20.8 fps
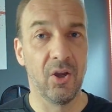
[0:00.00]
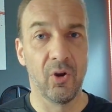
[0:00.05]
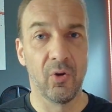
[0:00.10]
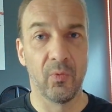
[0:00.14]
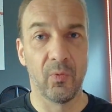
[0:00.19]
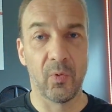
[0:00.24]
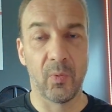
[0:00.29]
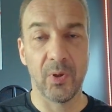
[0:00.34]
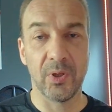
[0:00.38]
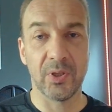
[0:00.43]

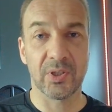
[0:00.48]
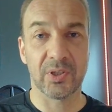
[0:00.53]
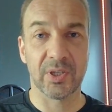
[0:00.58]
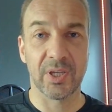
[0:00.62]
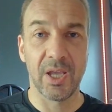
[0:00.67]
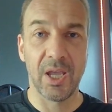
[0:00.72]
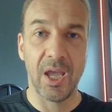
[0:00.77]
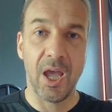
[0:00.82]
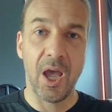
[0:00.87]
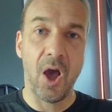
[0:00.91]
For once,
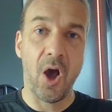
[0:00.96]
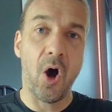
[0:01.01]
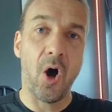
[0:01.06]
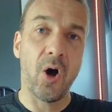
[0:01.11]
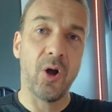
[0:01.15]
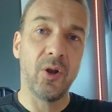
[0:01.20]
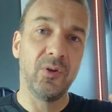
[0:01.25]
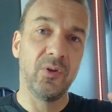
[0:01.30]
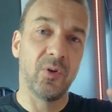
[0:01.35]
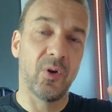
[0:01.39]

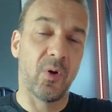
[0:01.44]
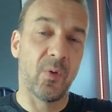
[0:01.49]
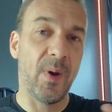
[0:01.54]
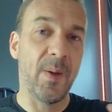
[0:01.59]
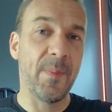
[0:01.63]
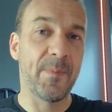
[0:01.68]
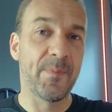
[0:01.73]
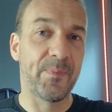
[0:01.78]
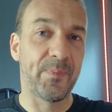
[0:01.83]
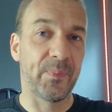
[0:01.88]
on your
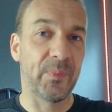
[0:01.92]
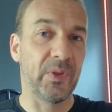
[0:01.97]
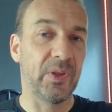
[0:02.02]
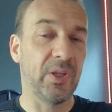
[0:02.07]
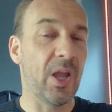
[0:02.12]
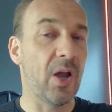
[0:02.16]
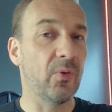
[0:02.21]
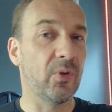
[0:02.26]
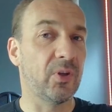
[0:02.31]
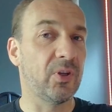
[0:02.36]
weapon,
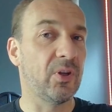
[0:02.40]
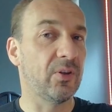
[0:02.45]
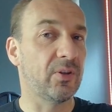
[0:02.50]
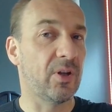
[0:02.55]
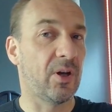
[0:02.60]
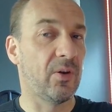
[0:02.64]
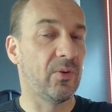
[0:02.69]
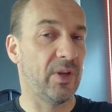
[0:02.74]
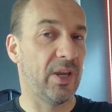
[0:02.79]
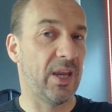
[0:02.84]
now you not
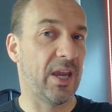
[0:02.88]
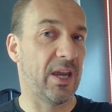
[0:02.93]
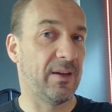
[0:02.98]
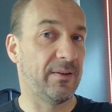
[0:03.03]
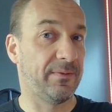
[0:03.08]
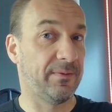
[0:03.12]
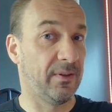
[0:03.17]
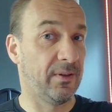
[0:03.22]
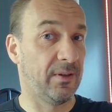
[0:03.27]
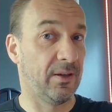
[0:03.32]
only
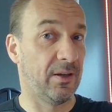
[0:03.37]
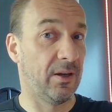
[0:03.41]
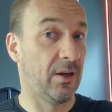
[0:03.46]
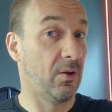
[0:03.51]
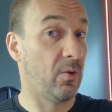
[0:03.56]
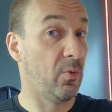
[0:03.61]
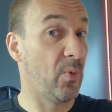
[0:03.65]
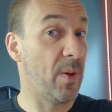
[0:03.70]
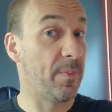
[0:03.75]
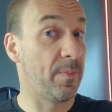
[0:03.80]
have a
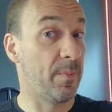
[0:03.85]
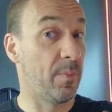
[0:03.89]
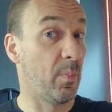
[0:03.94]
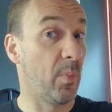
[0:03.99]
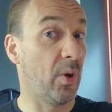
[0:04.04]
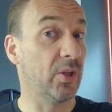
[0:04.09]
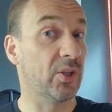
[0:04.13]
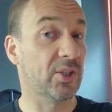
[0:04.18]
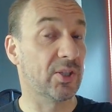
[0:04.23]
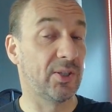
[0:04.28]
weapon
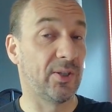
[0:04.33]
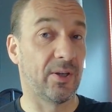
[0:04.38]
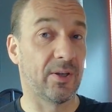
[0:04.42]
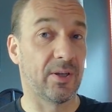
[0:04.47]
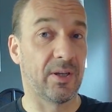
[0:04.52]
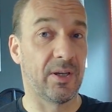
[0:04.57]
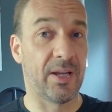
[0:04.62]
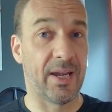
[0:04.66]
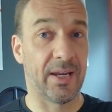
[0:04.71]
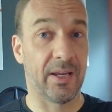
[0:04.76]
mod
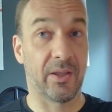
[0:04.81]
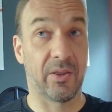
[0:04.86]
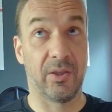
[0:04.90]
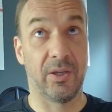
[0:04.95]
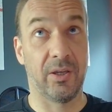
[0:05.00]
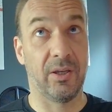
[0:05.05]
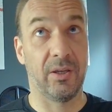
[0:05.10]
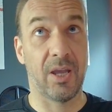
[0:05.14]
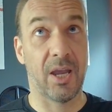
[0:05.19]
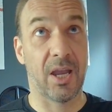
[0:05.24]
slot like
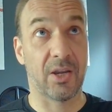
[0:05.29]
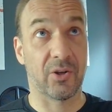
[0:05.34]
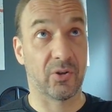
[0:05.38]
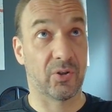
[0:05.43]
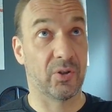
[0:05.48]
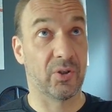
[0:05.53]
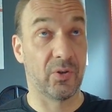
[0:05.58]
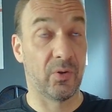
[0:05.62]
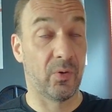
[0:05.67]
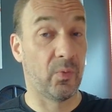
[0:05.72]
the
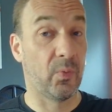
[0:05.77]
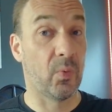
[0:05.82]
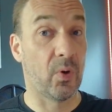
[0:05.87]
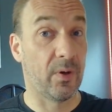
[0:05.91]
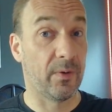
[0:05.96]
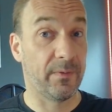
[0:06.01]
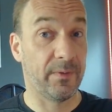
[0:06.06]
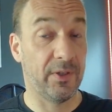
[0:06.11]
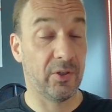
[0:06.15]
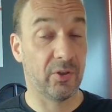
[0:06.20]
Ashes of
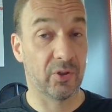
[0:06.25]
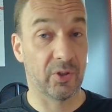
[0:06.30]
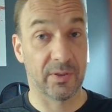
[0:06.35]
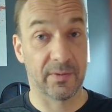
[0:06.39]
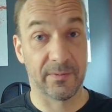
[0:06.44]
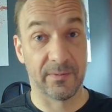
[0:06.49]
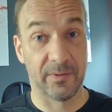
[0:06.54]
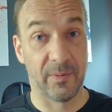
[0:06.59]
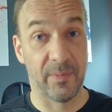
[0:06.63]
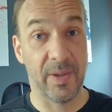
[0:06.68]
War features
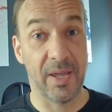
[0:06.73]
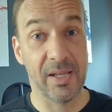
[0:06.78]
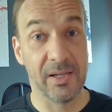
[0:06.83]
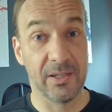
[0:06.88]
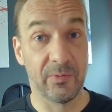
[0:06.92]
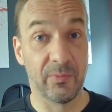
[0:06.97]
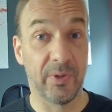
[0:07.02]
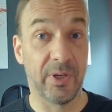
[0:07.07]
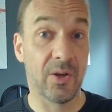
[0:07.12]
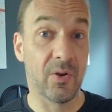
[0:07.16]
from
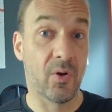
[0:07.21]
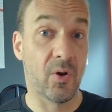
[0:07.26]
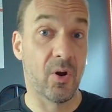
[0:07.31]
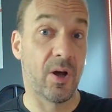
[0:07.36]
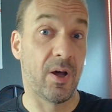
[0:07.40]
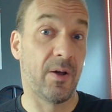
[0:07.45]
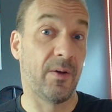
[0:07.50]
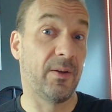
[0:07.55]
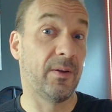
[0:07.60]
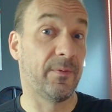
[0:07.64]
Elden Ring
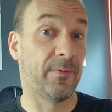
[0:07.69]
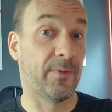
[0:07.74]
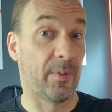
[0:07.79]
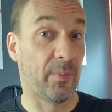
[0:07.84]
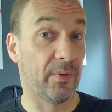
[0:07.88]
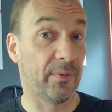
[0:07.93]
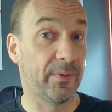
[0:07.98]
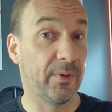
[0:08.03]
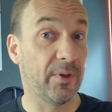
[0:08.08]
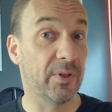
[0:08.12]
or from
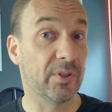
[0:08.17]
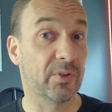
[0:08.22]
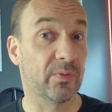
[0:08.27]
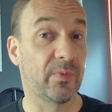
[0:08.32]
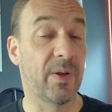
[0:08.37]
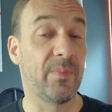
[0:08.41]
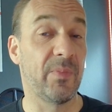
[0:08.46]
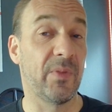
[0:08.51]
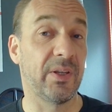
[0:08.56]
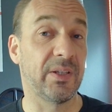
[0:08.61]
the first
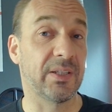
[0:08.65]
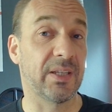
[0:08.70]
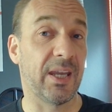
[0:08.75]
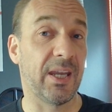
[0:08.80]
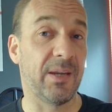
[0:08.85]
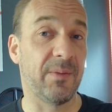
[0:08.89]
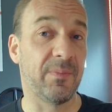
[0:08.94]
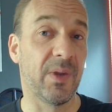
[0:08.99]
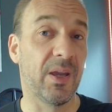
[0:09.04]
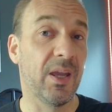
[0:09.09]
Remnant
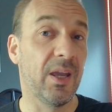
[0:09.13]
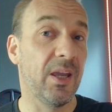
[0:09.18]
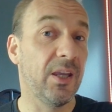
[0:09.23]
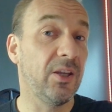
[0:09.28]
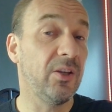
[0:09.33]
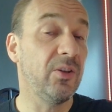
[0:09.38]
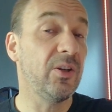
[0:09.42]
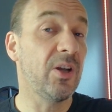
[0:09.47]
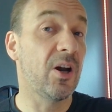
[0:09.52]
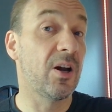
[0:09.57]
game,
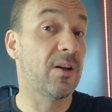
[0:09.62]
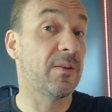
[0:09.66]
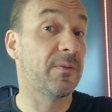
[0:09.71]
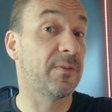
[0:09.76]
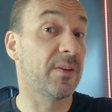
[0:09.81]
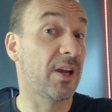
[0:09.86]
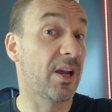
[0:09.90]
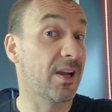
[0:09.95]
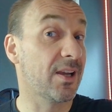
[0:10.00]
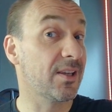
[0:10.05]
you now have
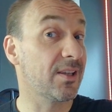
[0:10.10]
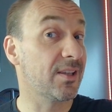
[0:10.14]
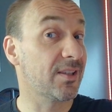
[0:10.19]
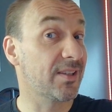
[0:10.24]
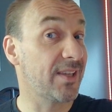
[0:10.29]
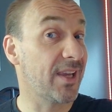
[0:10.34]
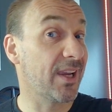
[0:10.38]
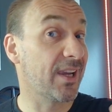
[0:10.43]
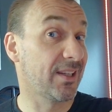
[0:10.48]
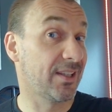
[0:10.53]
a
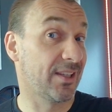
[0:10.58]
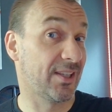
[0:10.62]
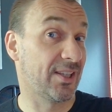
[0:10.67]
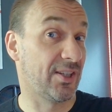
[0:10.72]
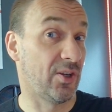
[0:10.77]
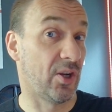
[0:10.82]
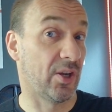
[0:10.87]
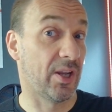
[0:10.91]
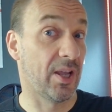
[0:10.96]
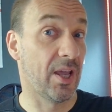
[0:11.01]
second
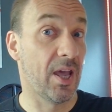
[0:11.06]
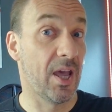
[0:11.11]
slot